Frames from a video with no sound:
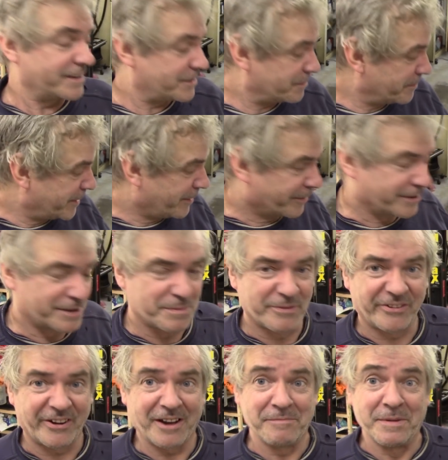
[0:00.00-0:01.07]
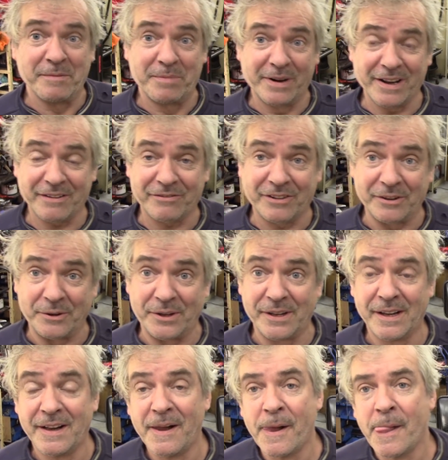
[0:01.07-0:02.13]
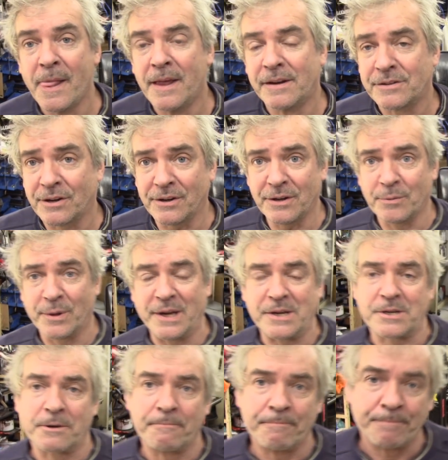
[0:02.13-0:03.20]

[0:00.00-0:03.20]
It took me longer to find my brake fluid. Talking to which,